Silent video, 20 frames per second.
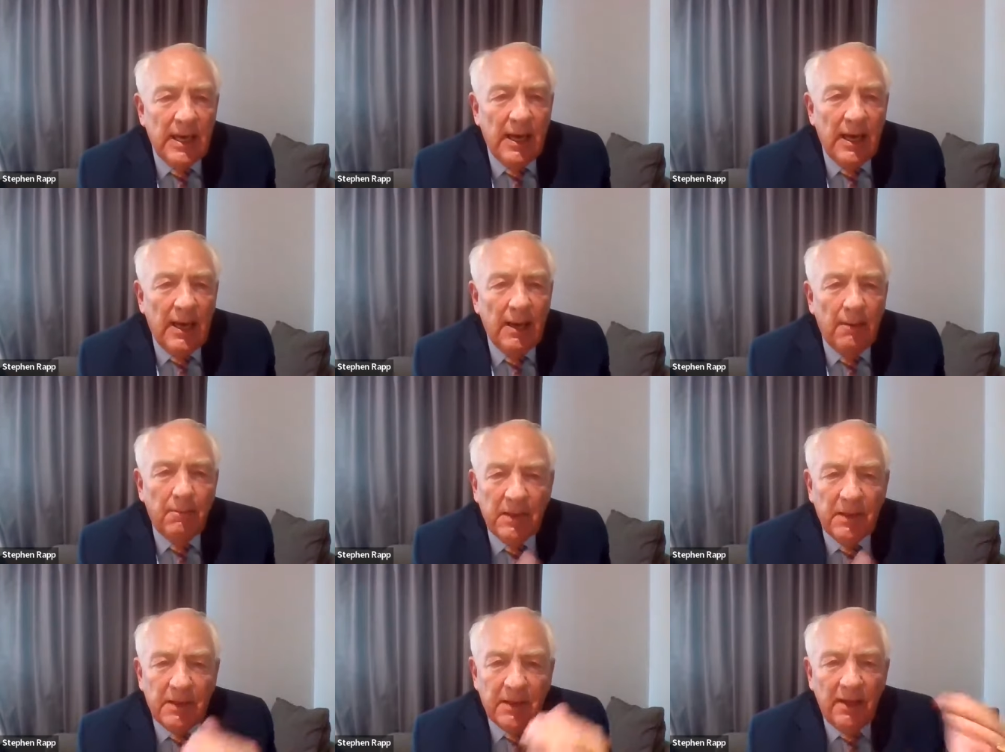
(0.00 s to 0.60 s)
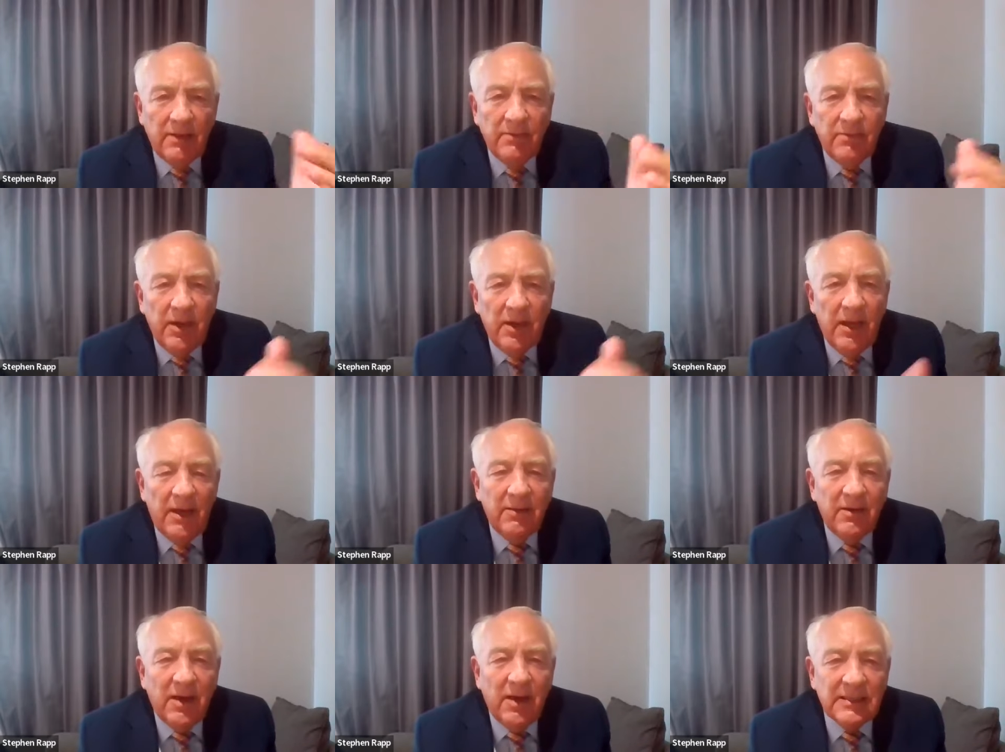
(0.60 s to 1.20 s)
But then we
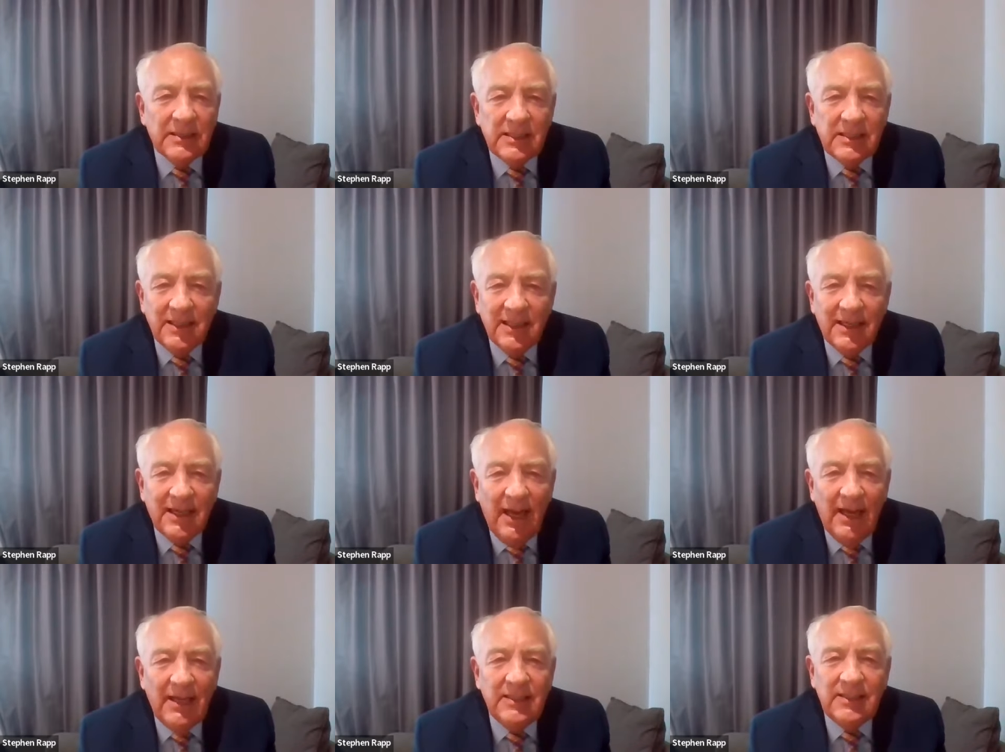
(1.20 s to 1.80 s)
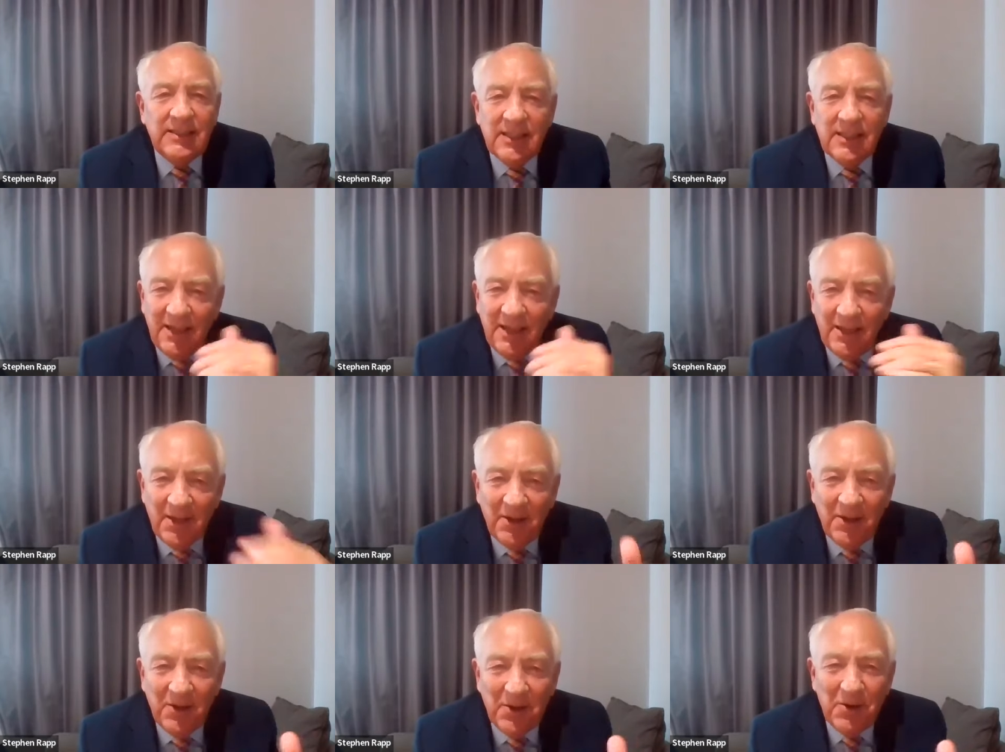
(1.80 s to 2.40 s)
had Hassan
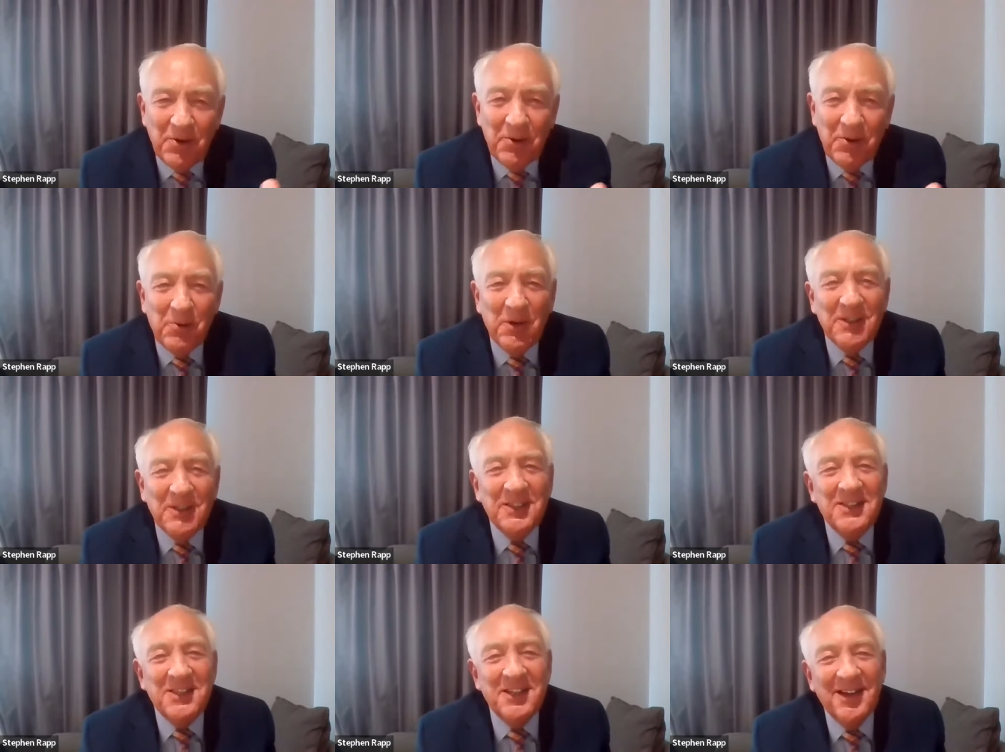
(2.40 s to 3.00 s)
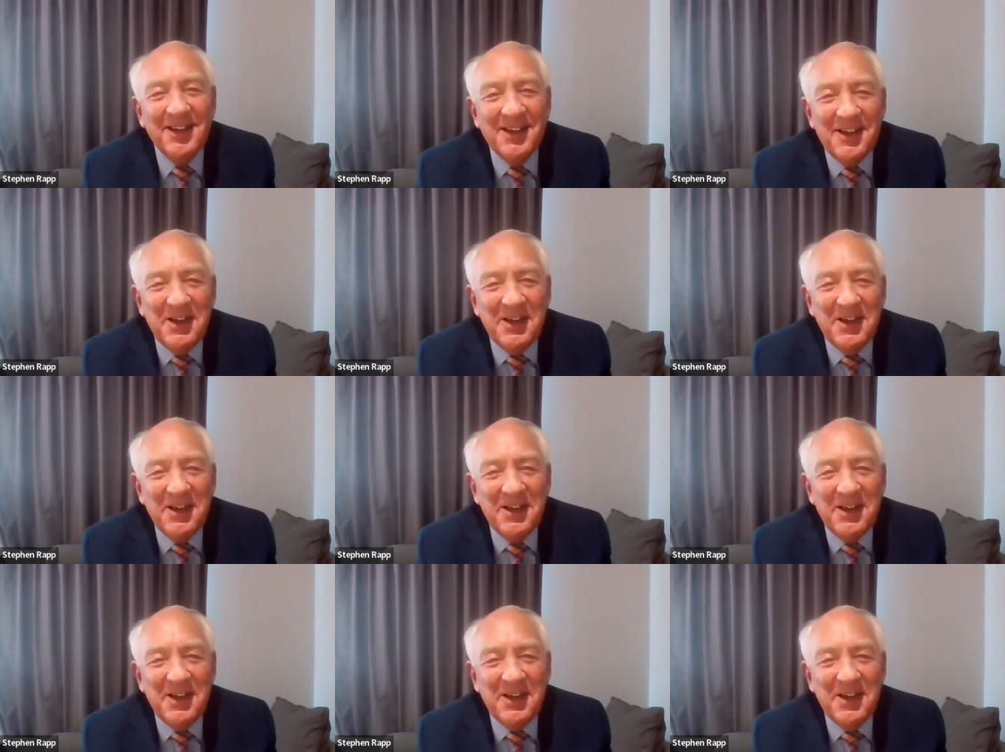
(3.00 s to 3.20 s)
Ngeze, who was